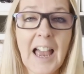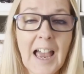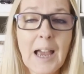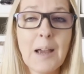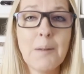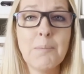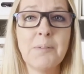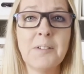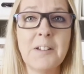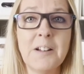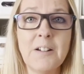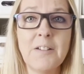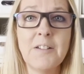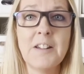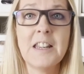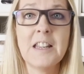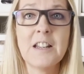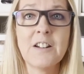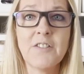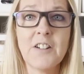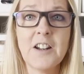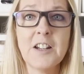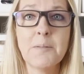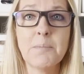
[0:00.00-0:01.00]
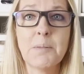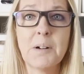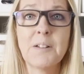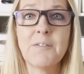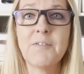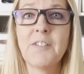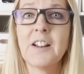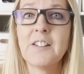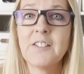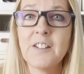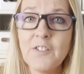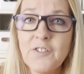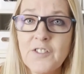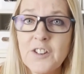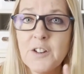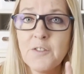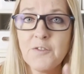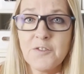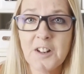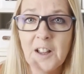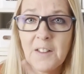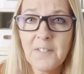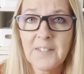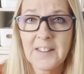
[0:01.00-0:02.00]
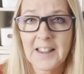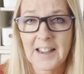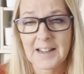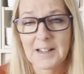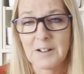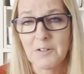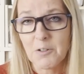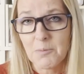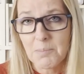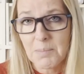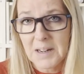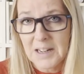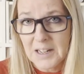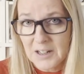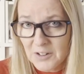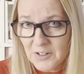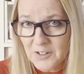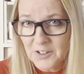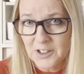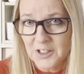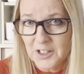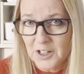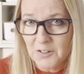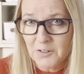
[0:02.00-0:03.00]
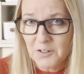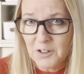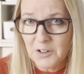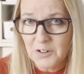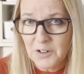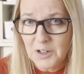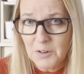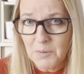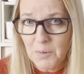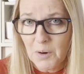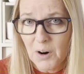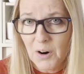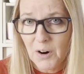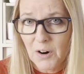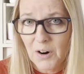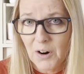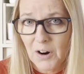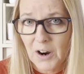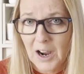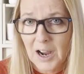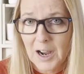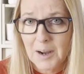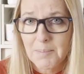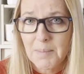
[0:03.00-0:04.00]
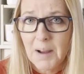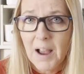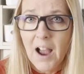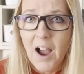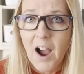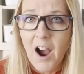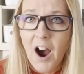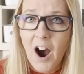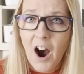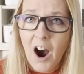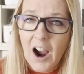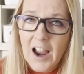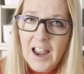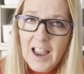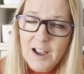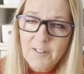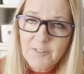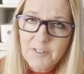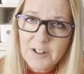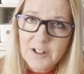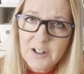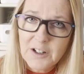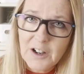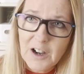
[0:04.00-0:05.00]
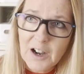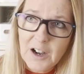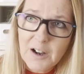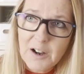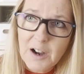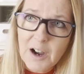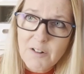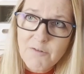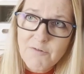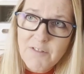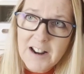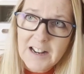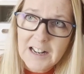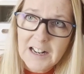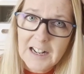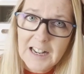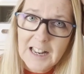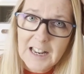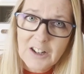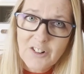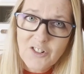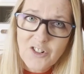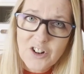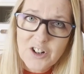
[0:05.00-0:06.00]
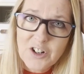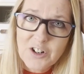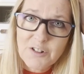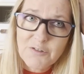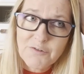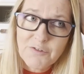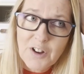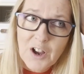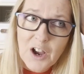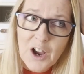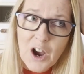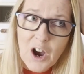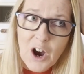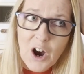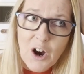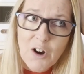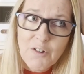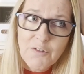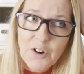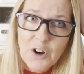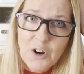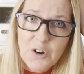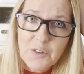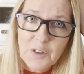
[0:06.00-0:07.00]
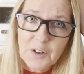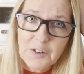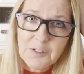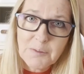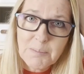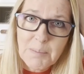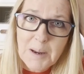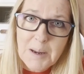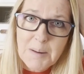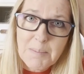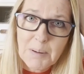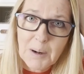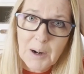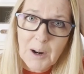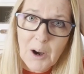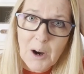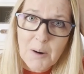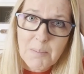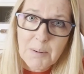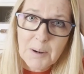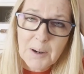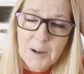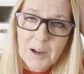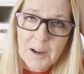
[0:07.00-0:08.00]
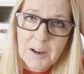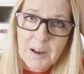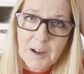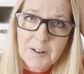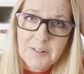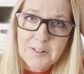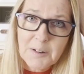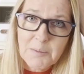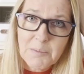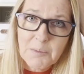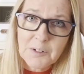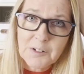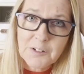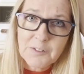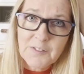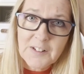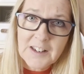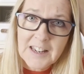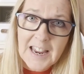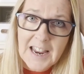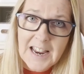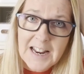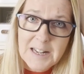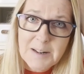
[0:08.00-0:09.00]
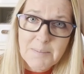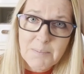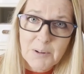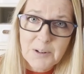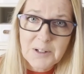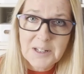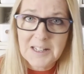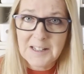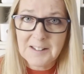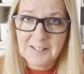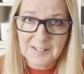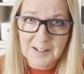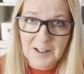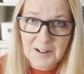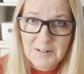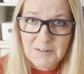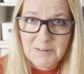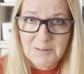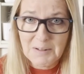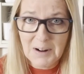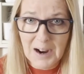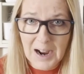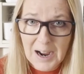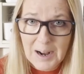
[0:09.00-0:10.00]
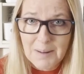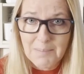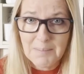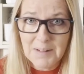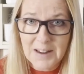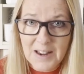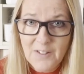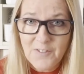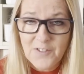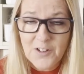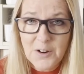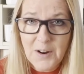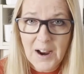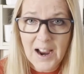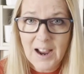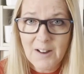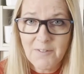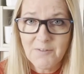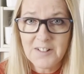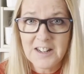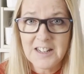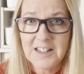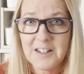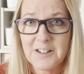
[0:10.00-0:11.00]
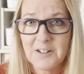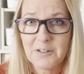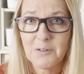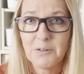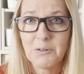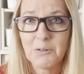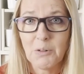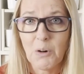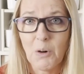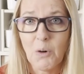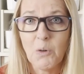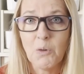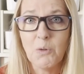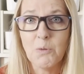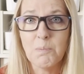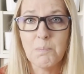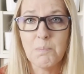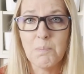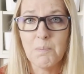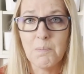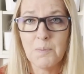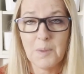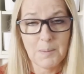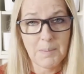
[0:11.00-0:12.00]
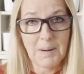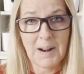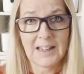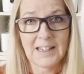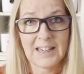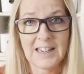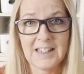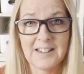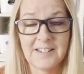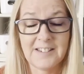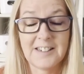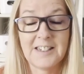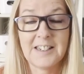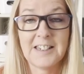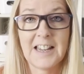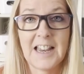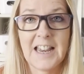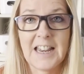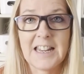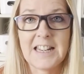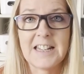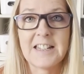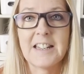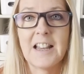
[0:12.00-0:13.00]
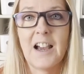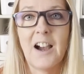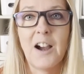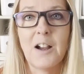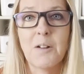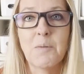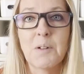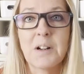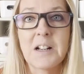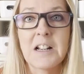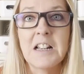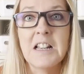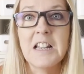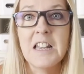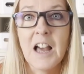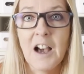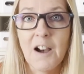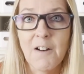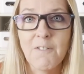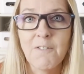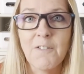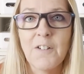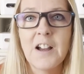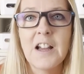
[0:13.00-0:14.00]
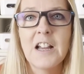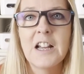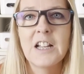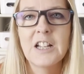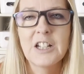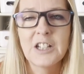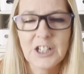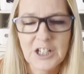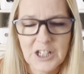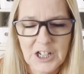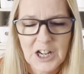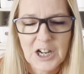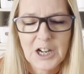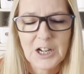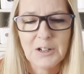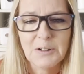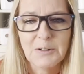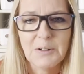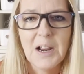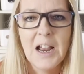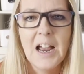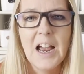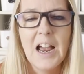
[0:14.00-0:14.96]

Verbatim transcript: absolutely incredible. In fact, if you've done that, it would be good to know who you are. Um, I have a, a, a recollection of of who those people are, but I, I don't want to forget anybody. So um, if you have knitted all, all the blankets to date, I would love to know.